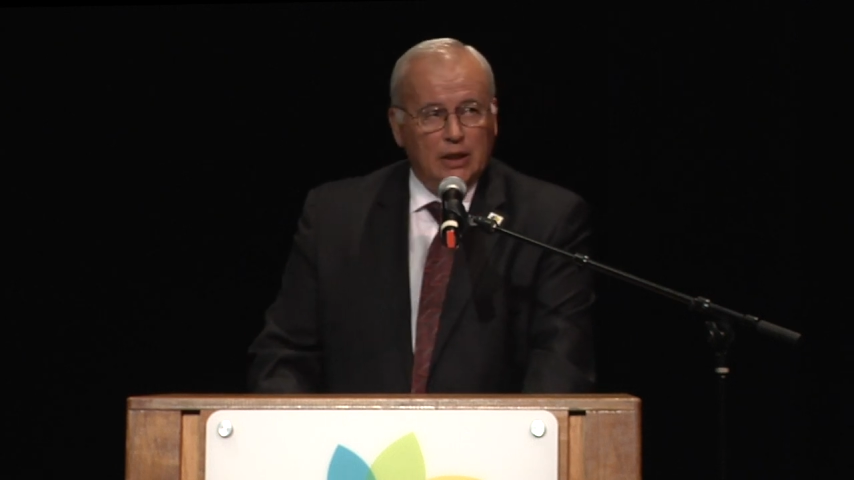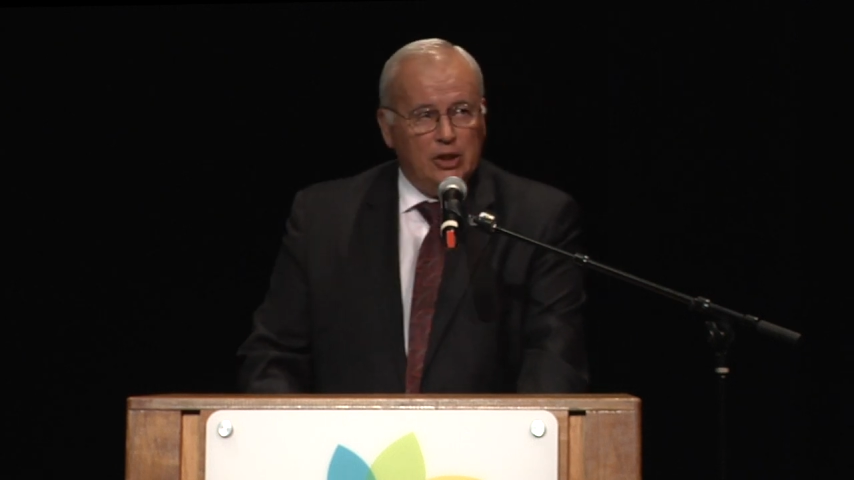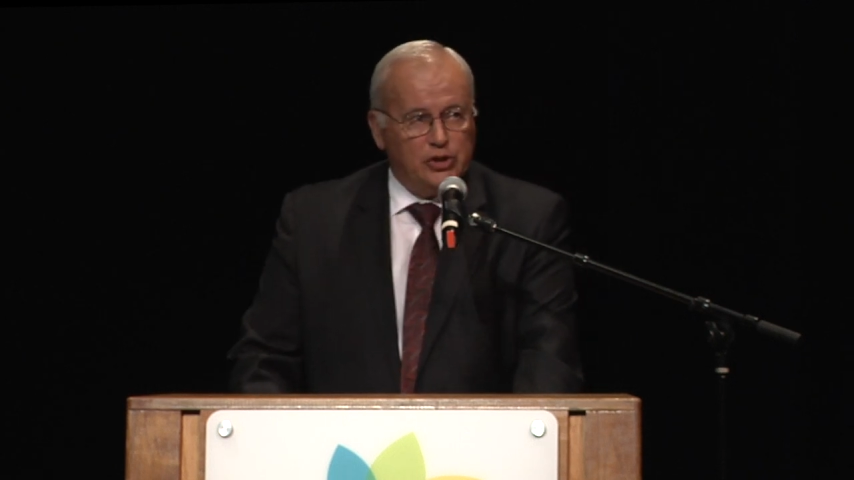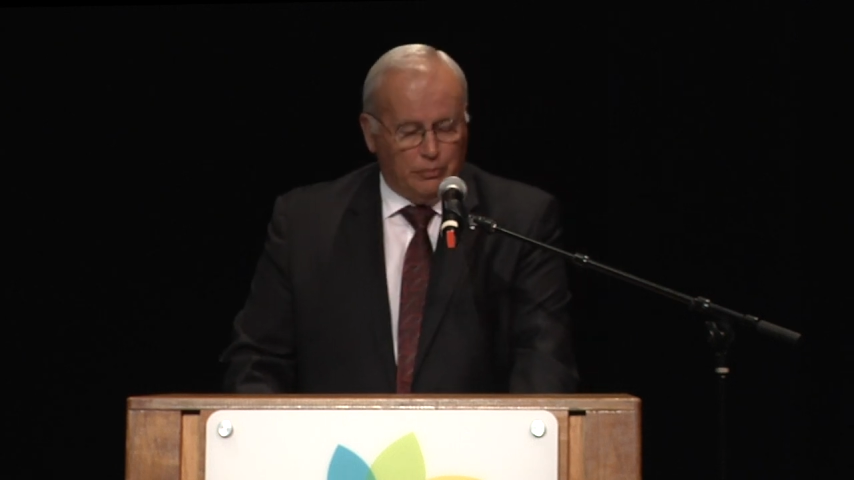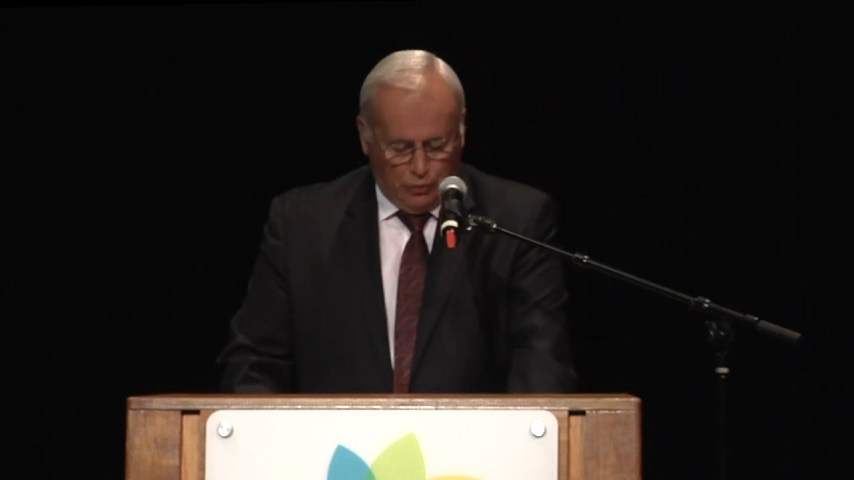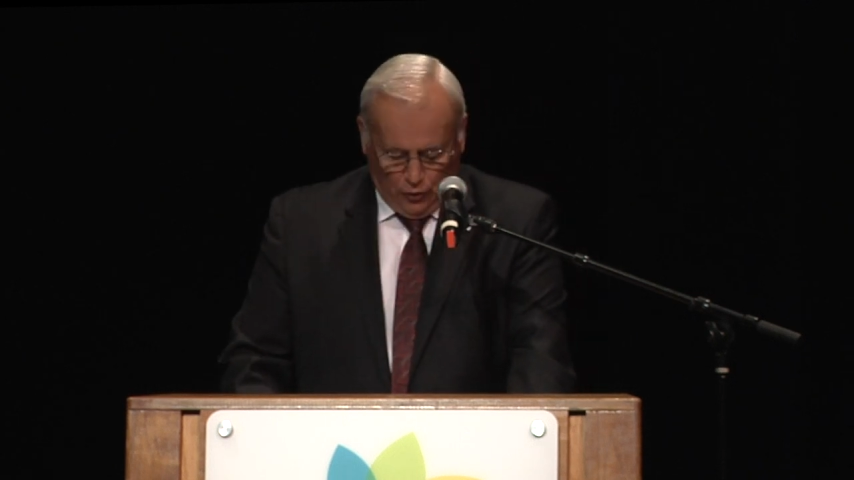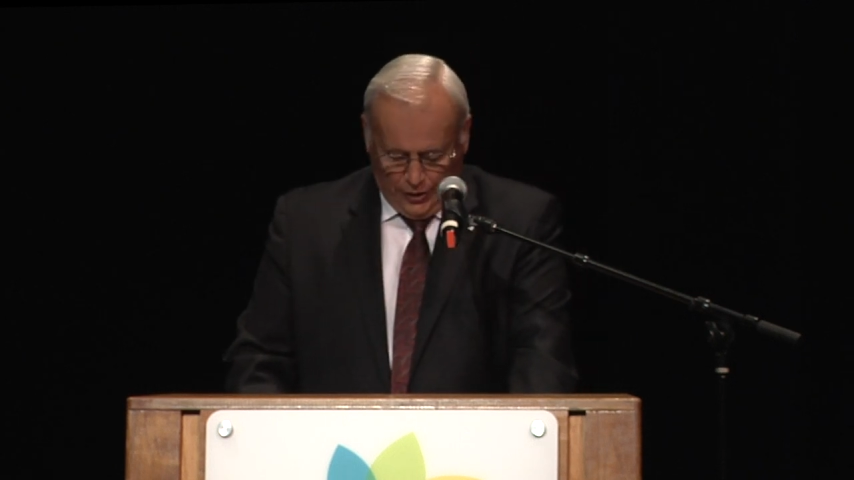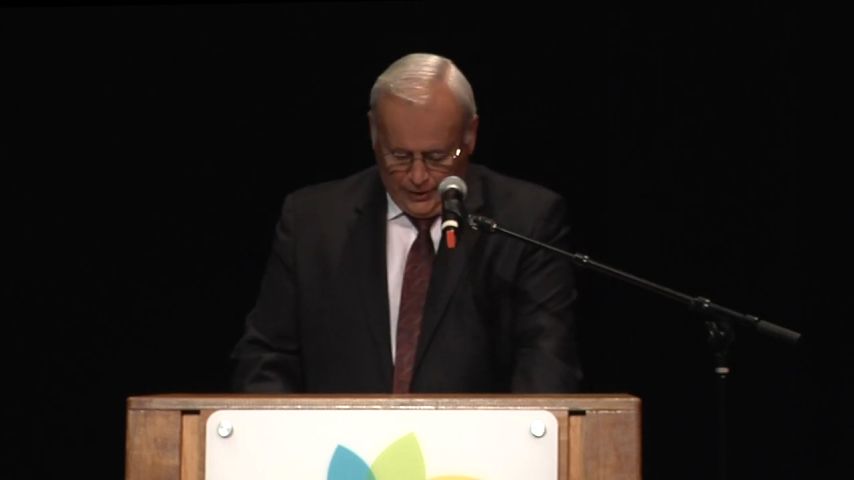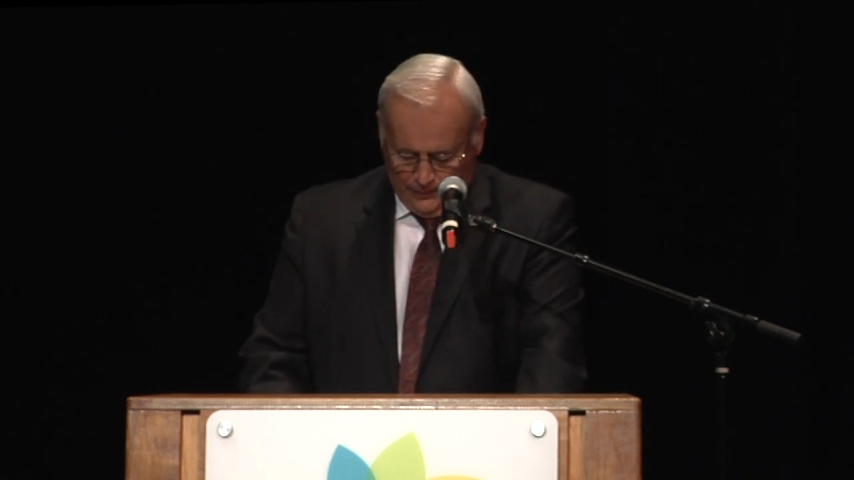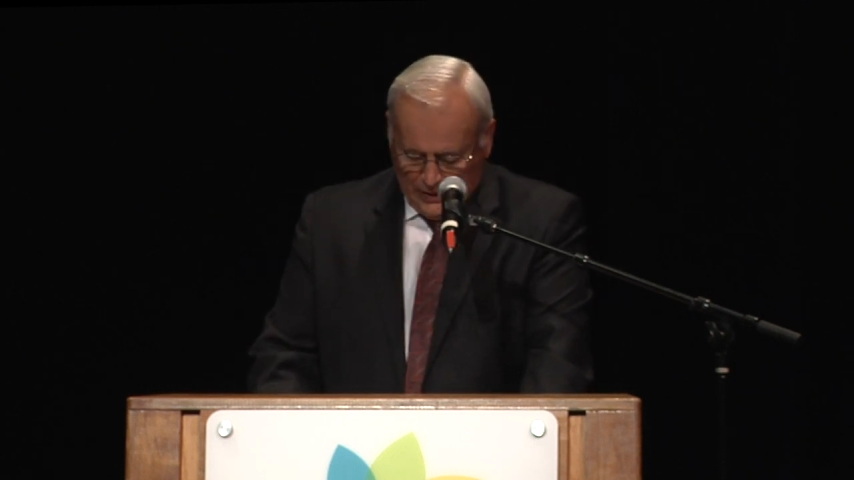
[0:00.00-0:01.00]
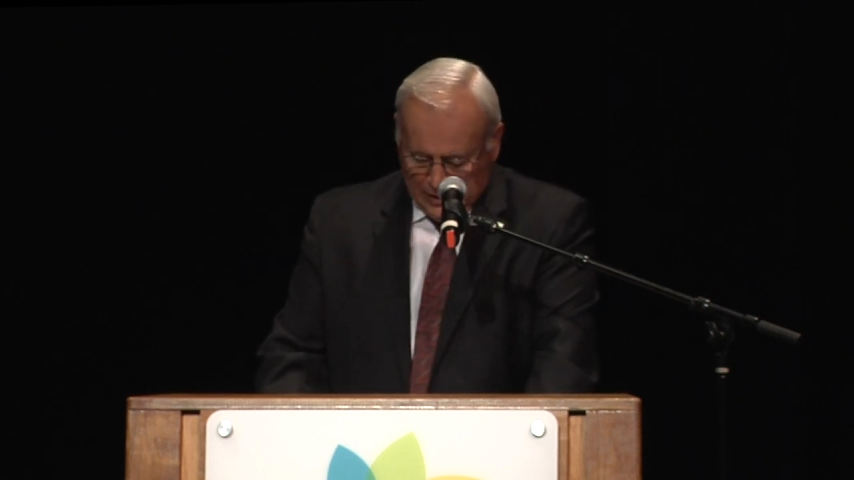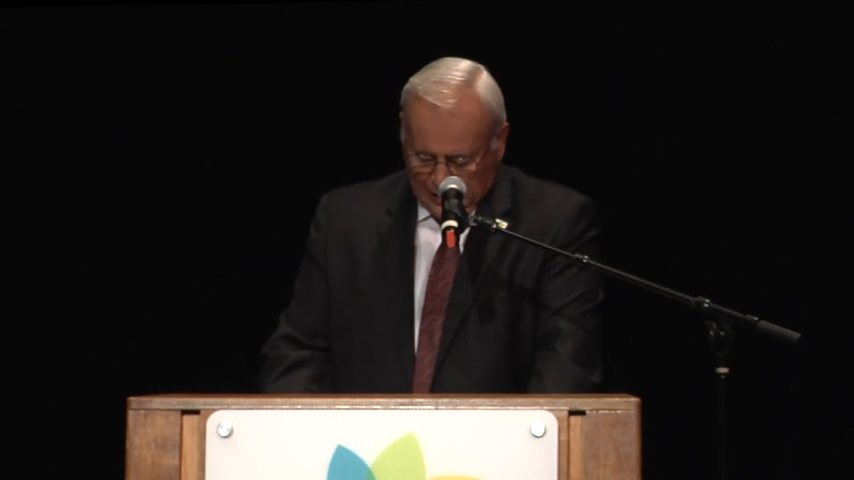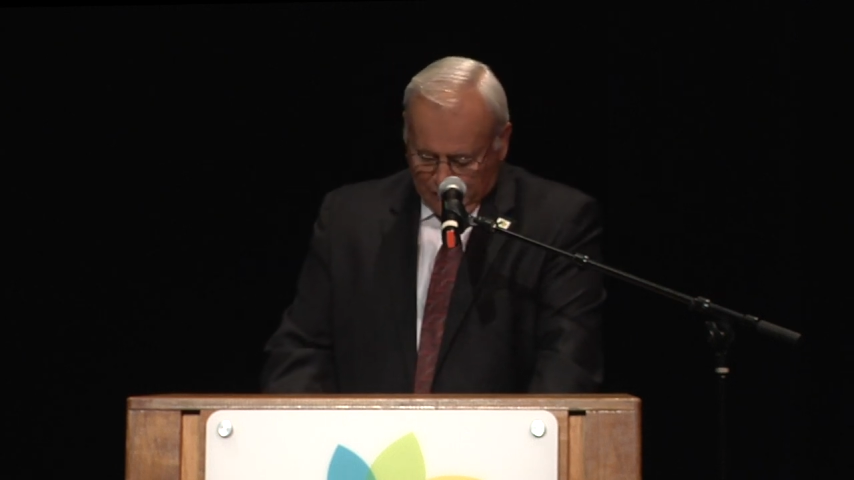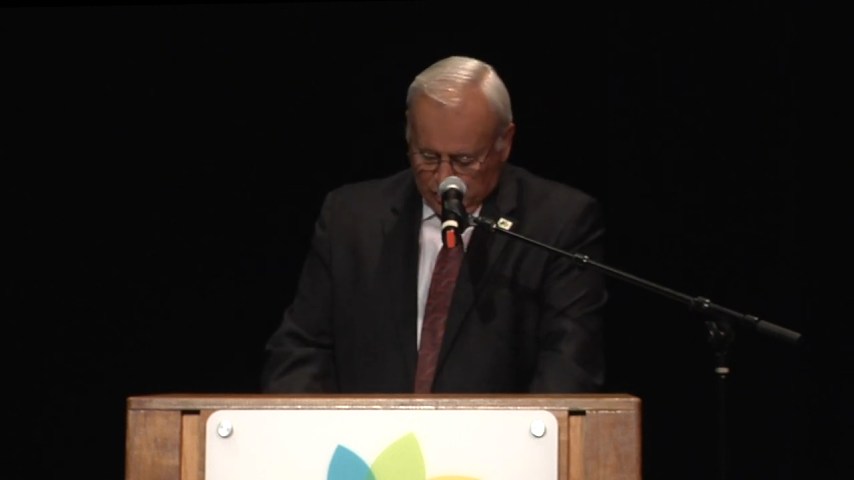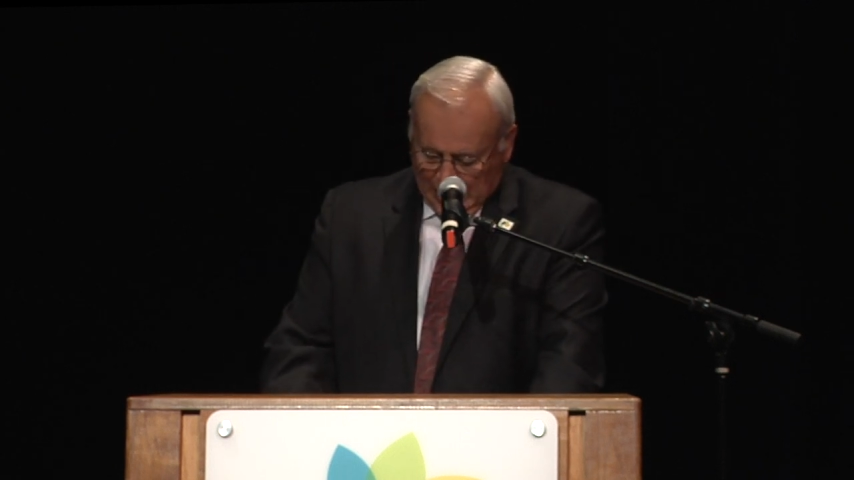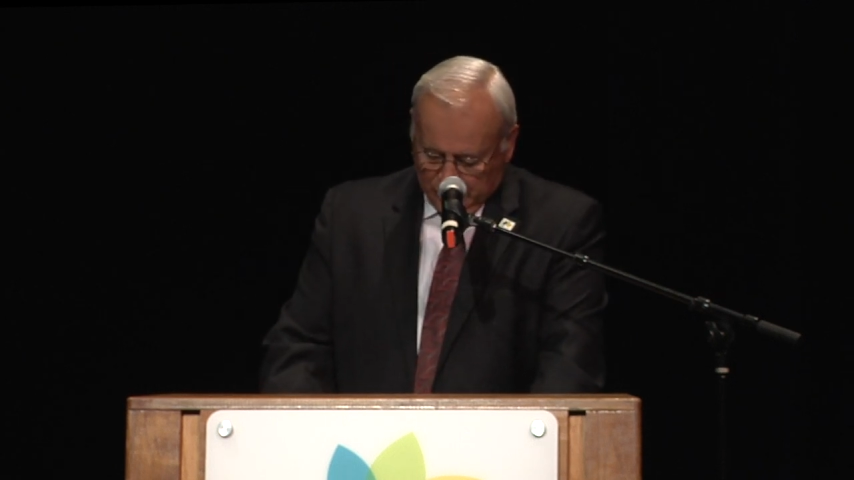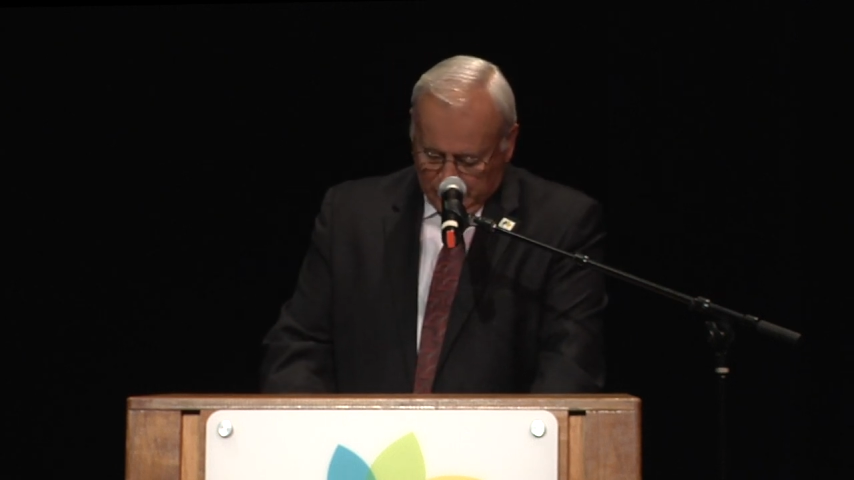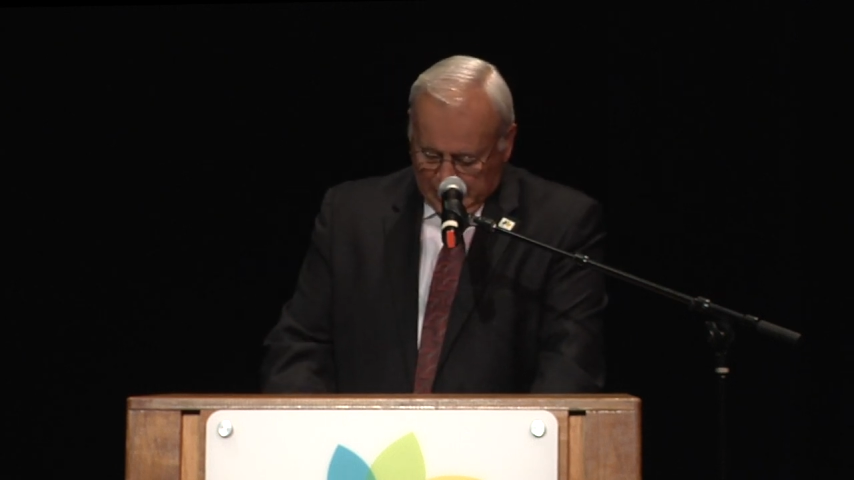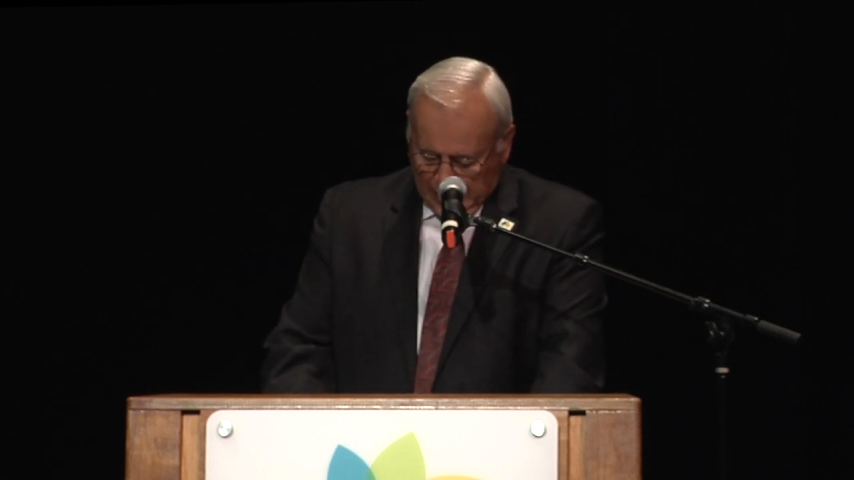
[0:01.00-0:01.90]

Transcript: and support of Johnson